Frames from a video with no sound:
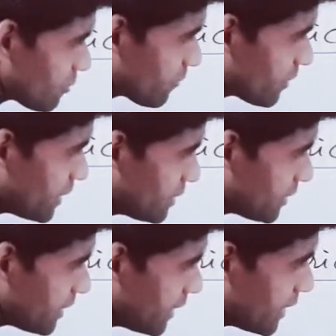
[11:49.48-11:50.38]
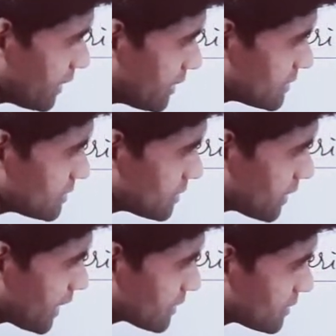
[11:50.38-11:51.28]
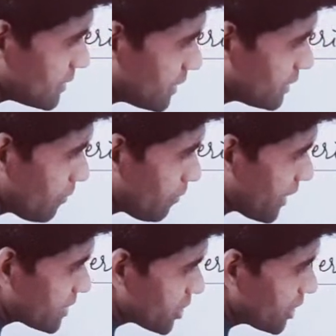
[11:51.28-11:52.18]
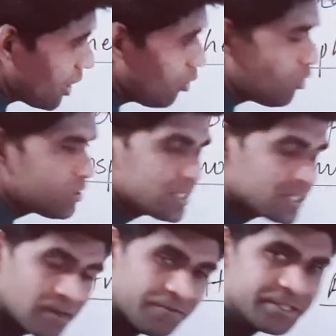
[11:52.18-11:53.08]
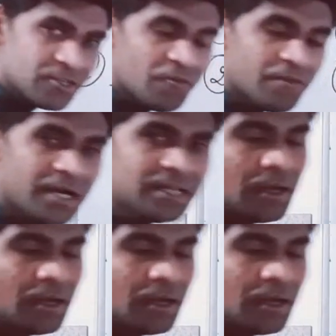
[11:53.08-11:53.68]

of earth. Air is exerting the pressure now on the surface of earth.